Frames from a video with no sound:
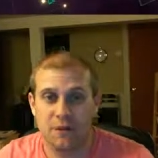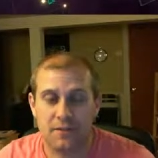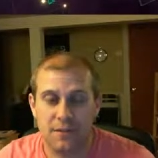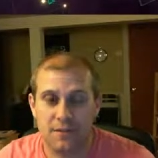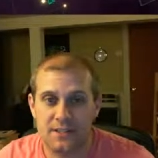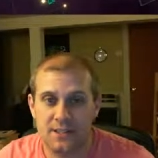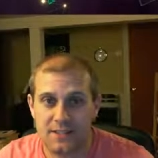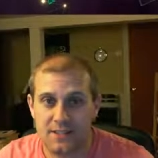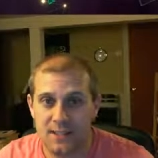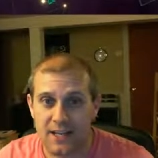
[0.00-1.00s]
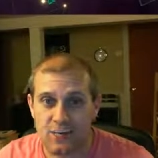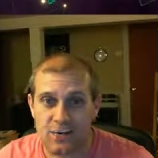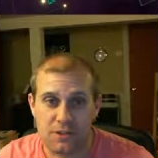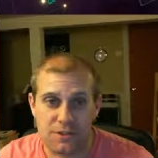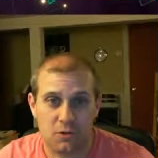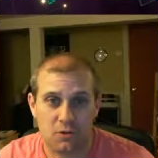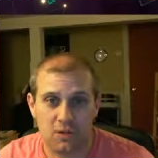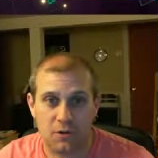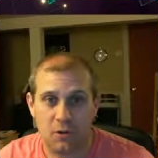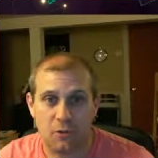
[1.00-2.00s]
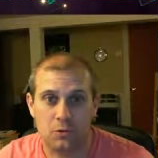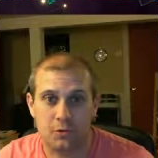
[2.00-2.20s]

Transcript: this society research goes on hold.